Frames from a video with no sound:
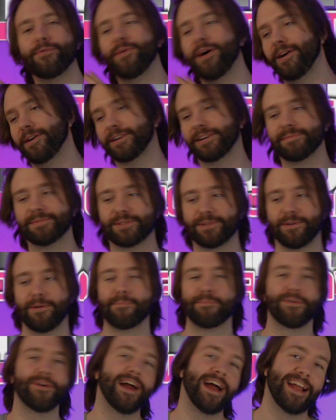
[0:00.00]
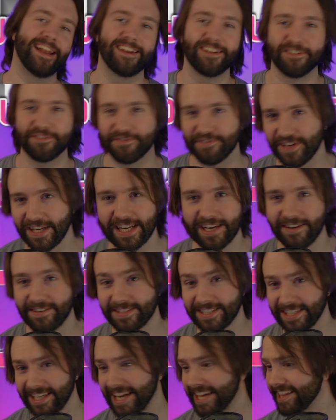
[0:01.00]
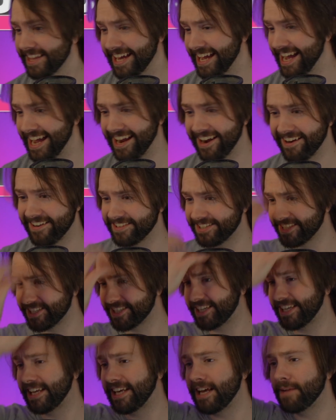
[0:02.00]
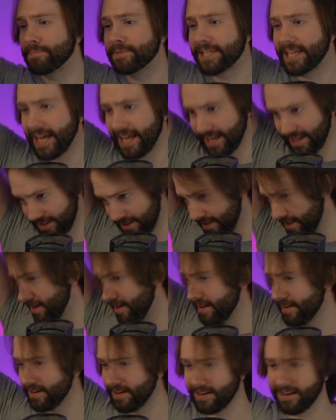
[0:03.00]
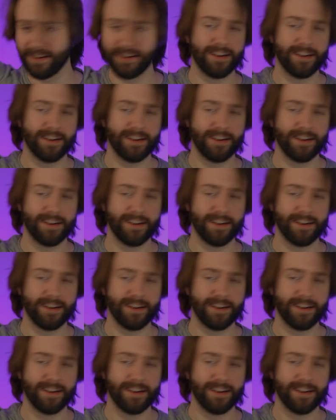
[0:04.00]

Welcome to a brand new video today. The hair just keeps getting longer.